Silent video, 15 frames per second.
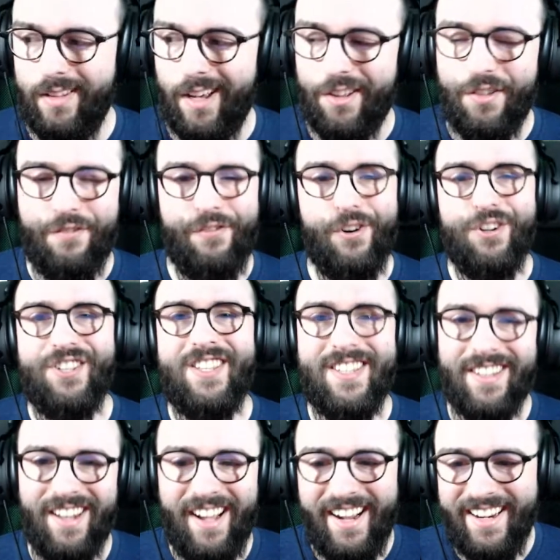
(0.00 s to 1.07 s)
the first
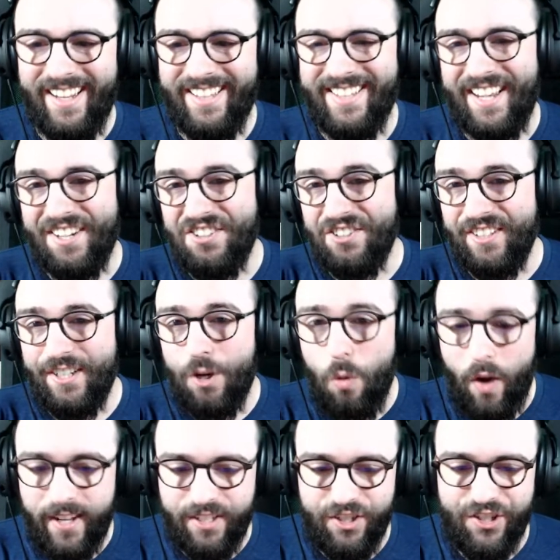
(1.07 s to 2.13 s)
slide is actually
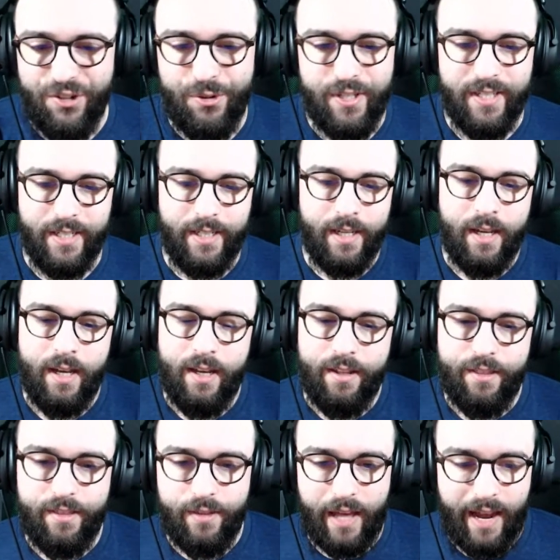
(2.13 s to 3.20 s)
quite juicy.
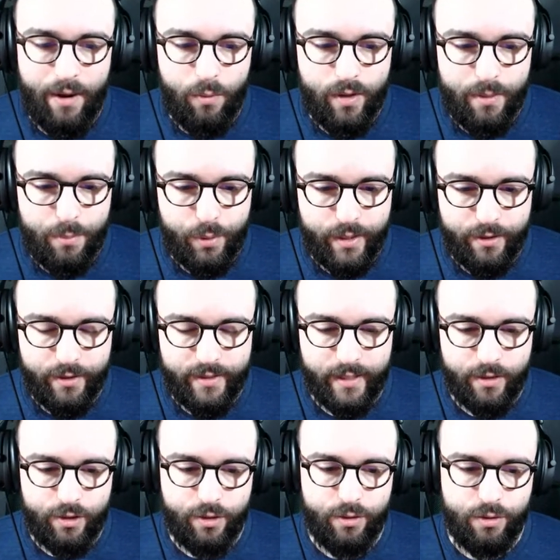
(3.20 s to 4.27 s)
I want to bring your
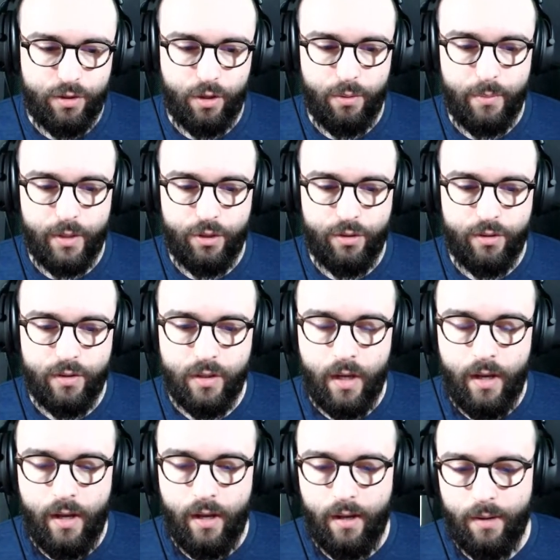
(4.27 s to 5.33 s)
attention to skirmishers.
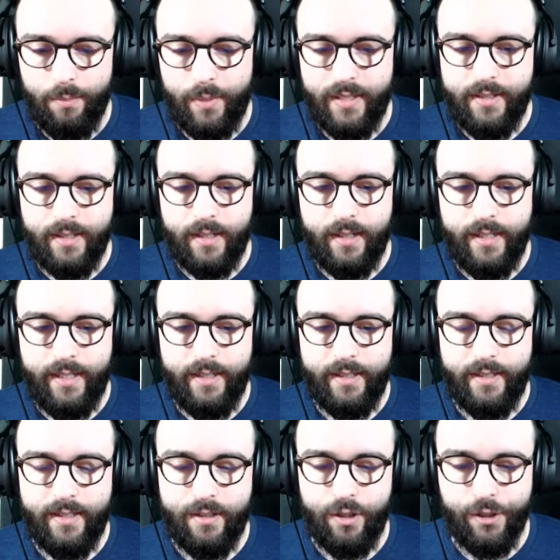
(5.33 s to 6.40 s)
Basically,
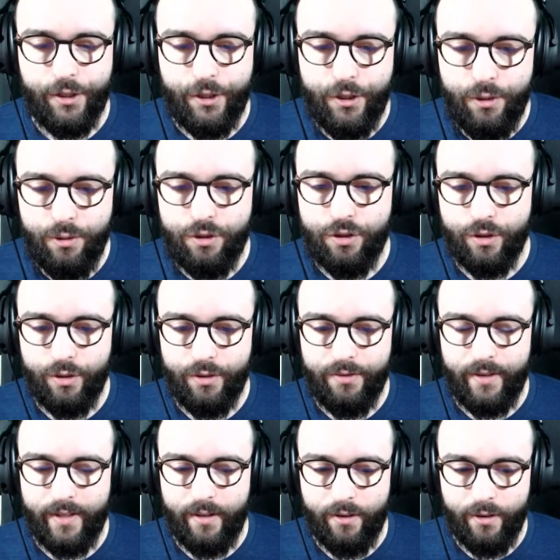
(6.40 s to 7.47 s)
this is a huge
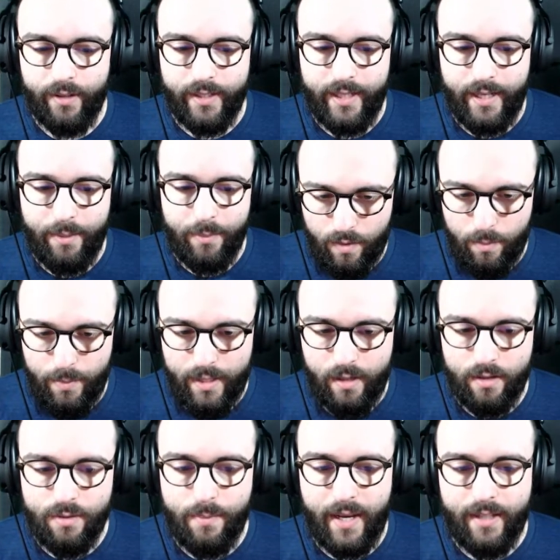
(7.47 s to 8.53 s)
nerf at early game
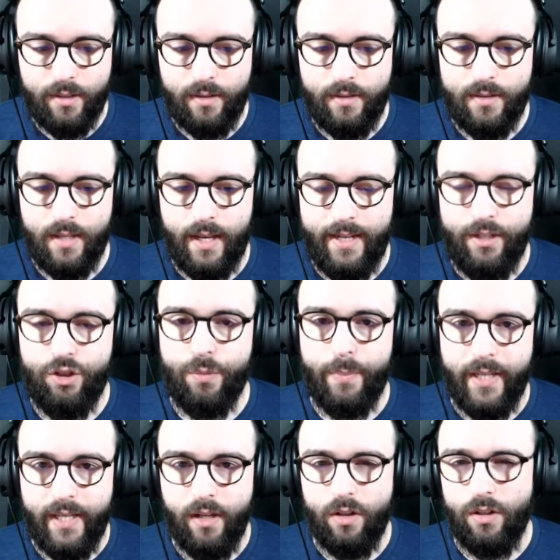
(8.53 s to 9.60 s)
because max
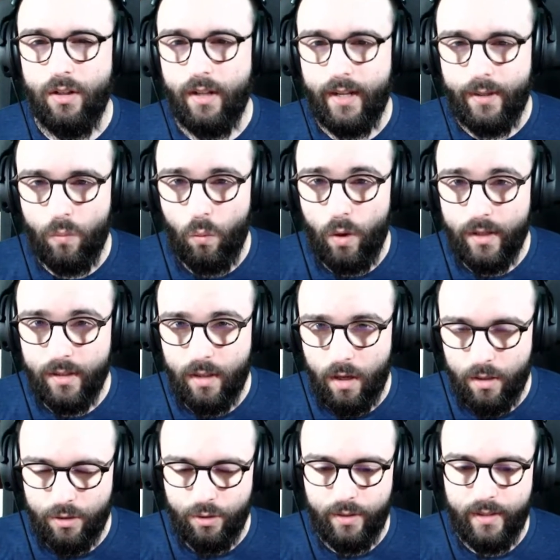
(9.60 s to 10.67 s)
HP on a like 1
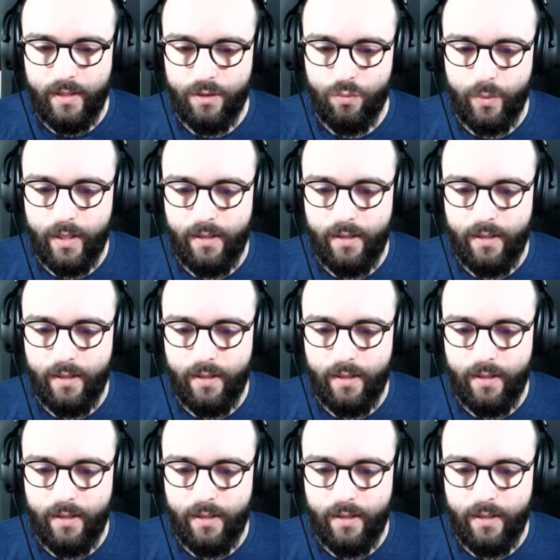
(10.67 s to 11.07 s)
cost unit is really